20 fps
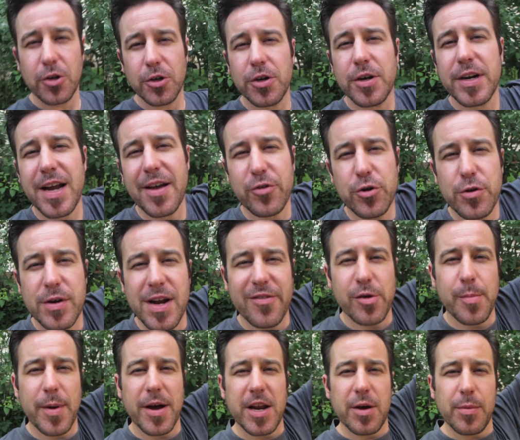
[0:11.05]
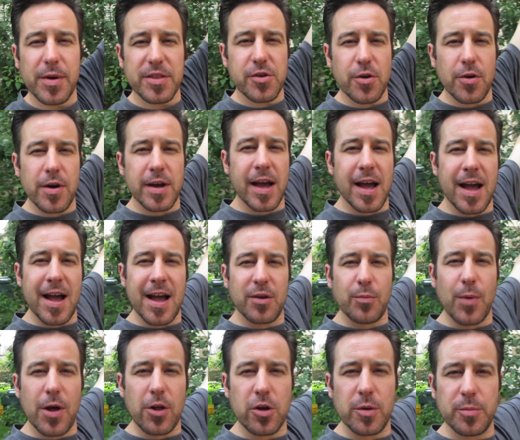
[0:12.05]
Good afternoon, everybody. What's going
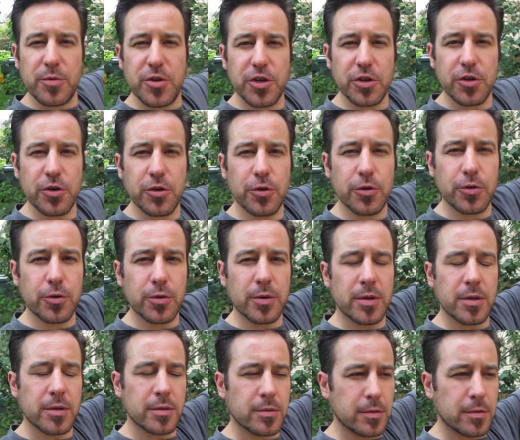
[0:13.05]
on? Welcome to